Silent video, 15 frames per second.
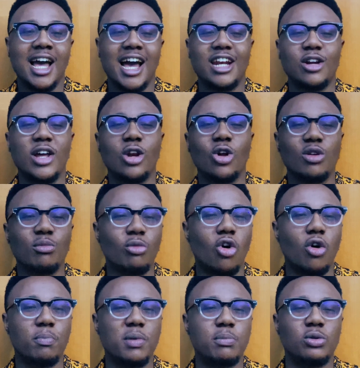I know a lot
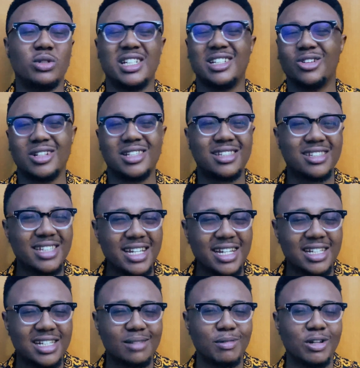more people did not see
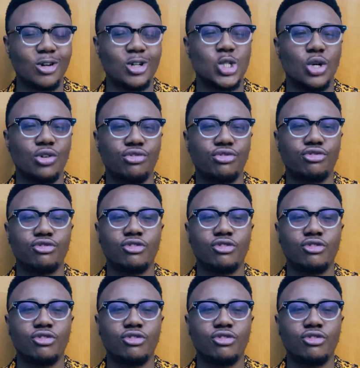it because of